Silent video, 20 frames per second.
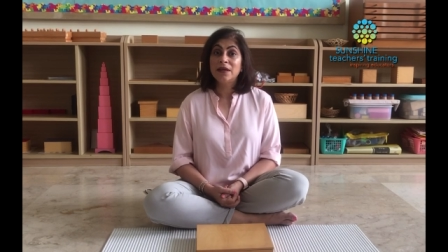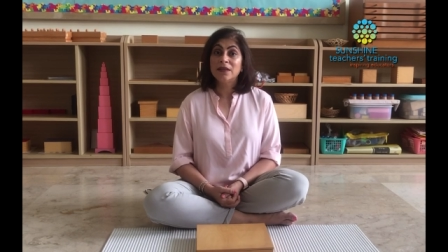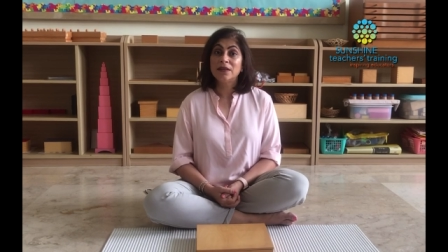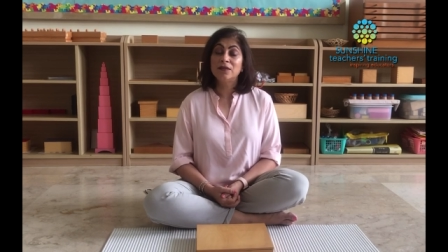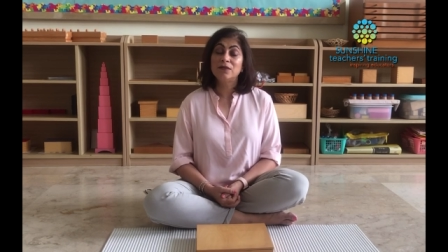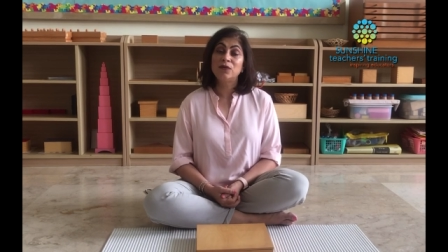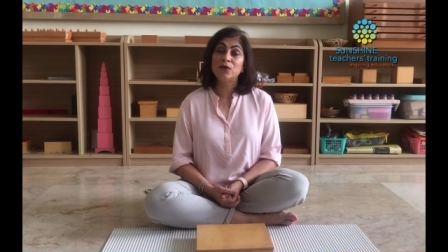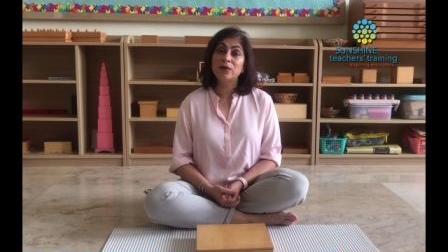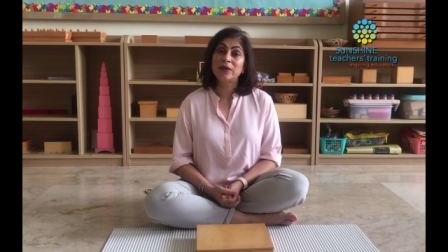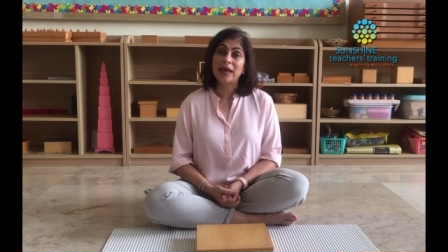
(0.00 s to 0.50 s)
the
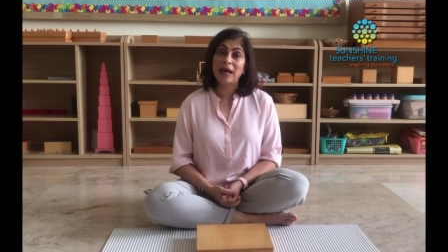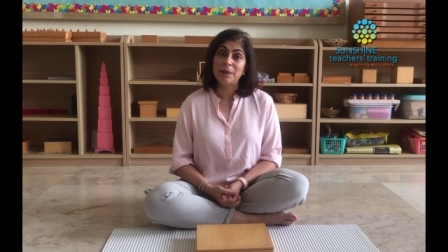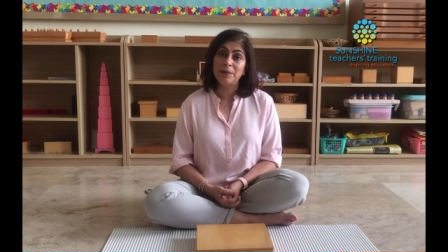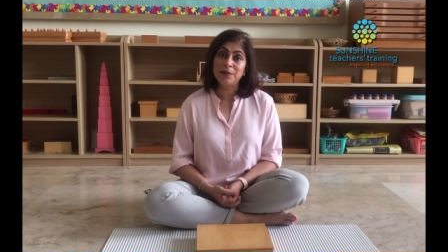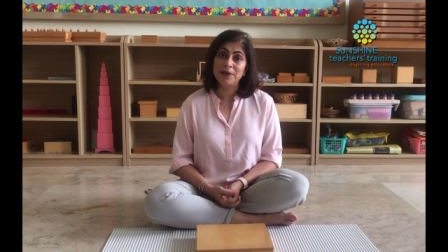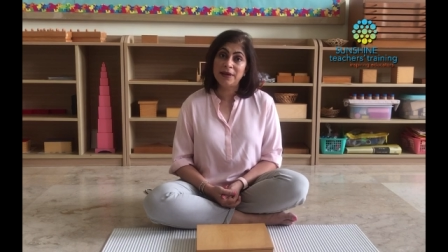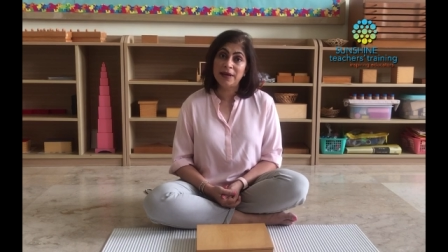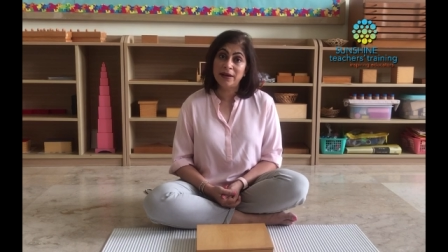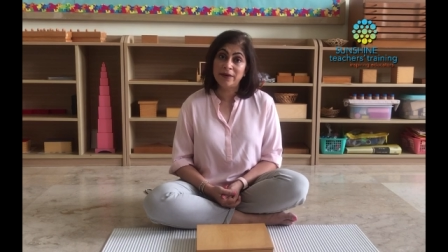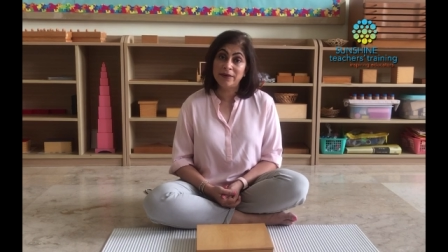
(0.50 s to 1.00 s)

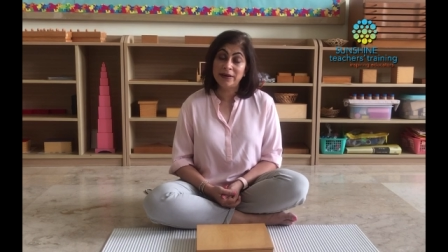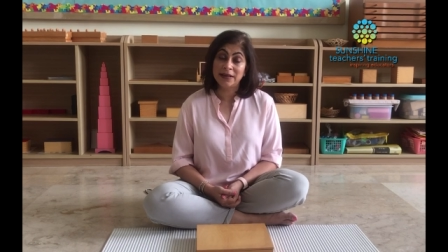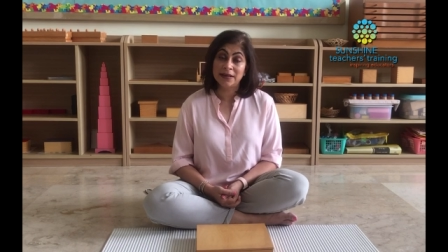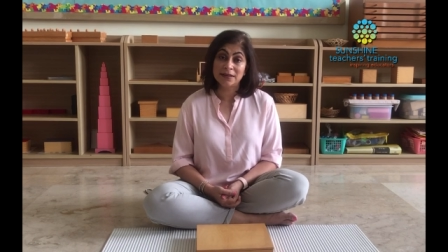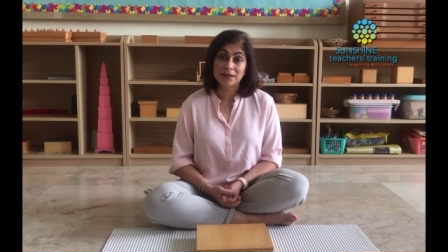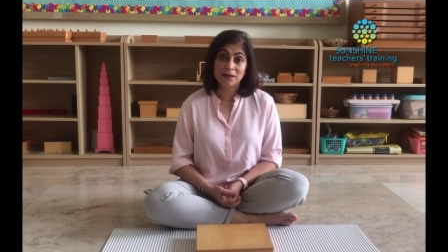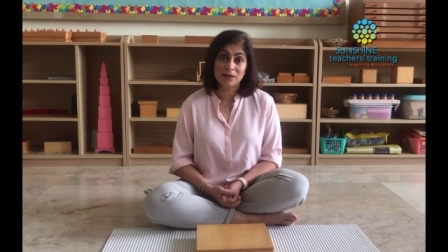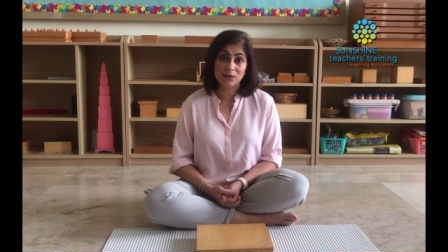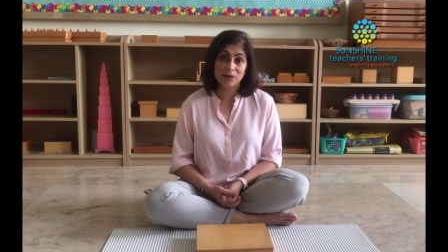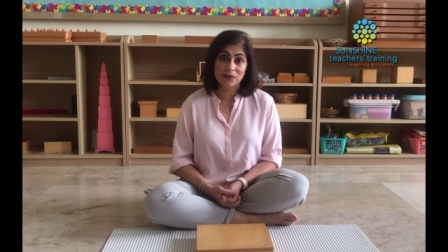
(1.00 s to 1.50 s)
vocabulary
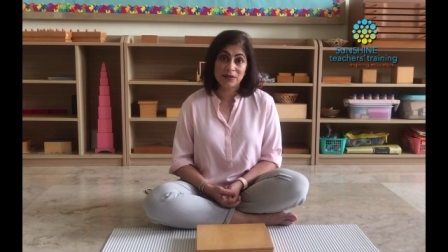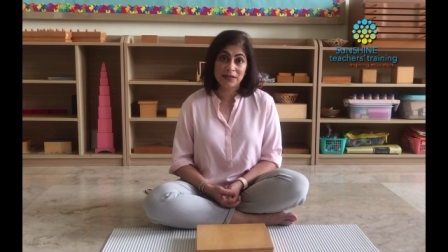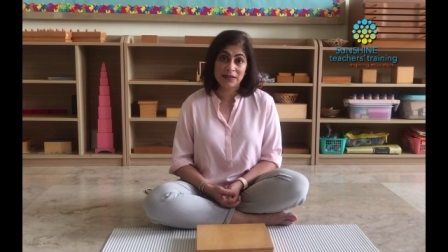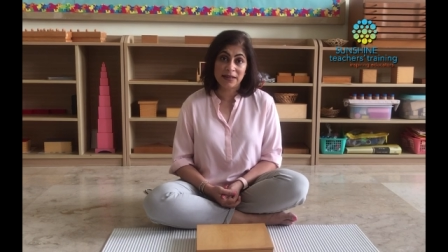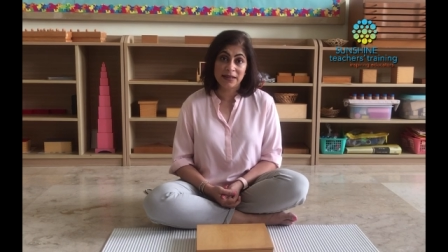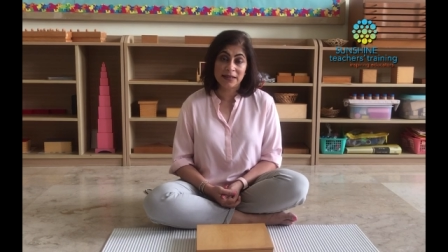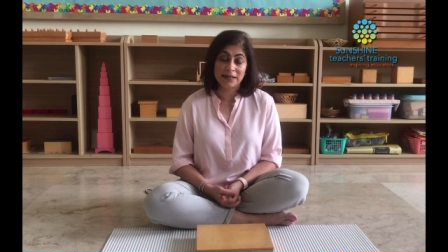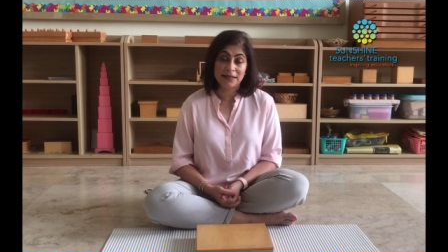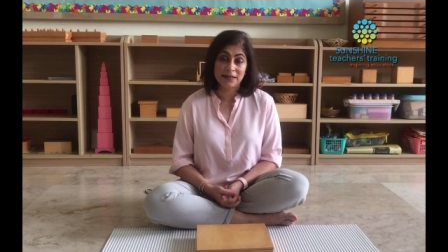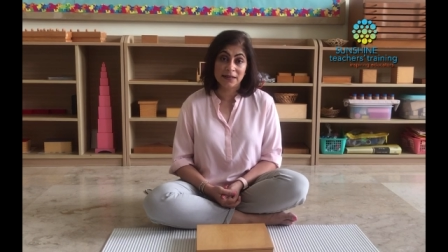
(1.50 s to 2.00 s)

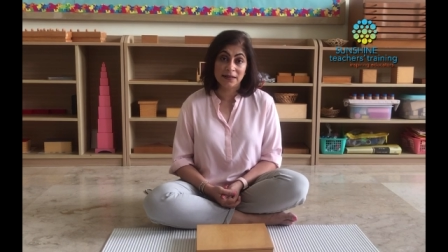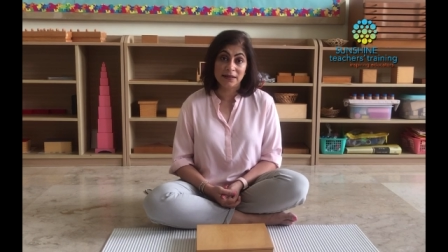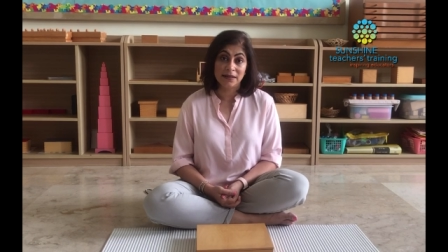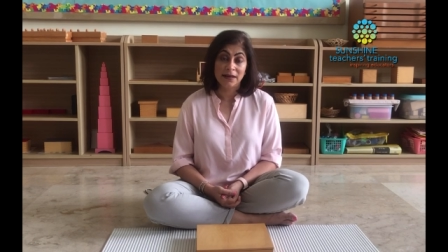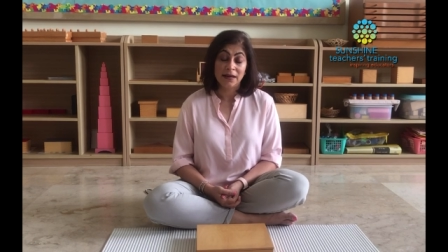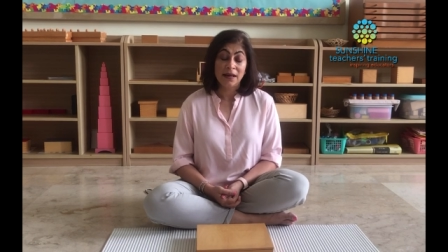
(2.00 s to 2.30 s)
associated.